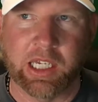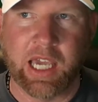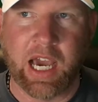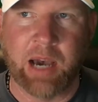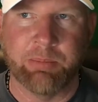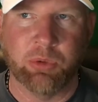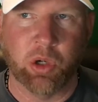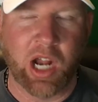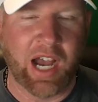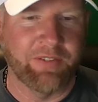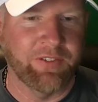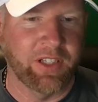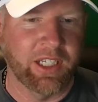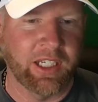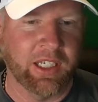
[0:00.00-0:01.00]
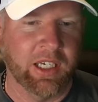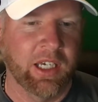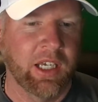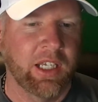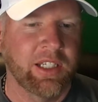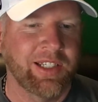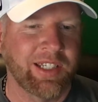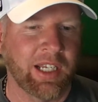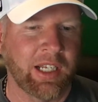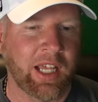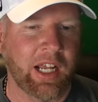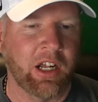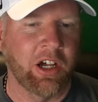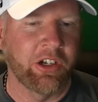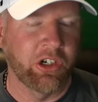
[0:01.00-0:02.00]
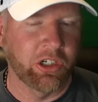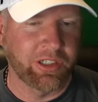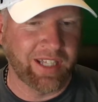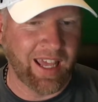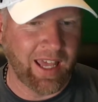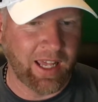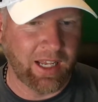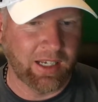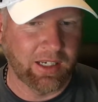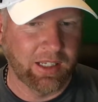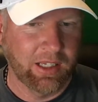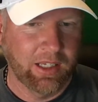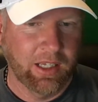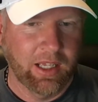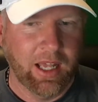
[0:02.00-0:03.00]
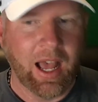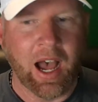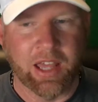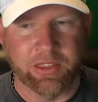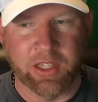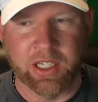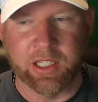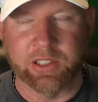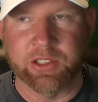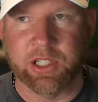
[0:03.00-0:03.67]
cap. GraphLink sitting at under 10. I think